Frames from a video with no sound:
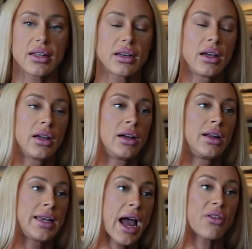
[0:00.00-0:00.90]
And
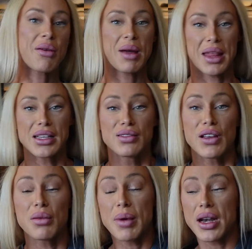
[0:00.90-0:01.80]
now that my leg's
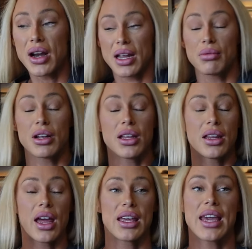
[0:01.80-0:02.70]
feeling better, I can
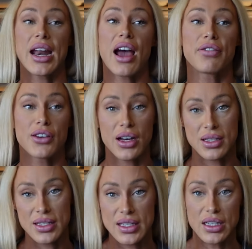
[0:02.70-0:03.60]
really like get after it
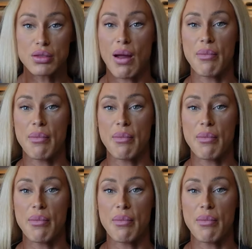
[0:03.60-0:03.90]
and cinch my